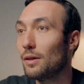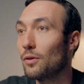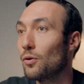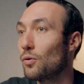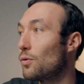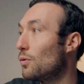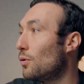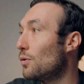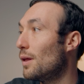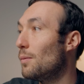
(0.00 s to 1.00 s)
that
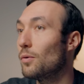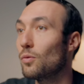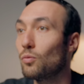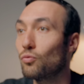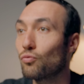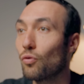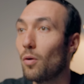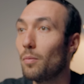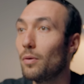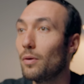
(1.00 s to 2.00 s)
those numbers will
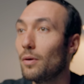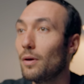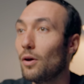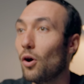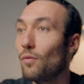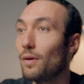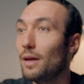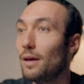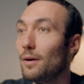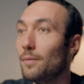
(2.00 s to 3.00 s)
drop over
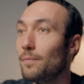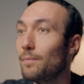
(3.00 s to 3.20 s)
here.